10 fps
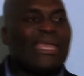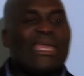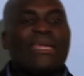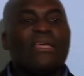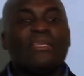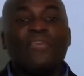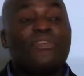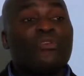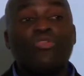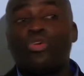if
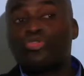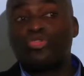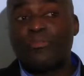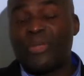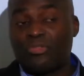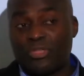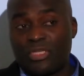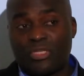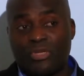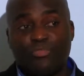he goes to the petrol station,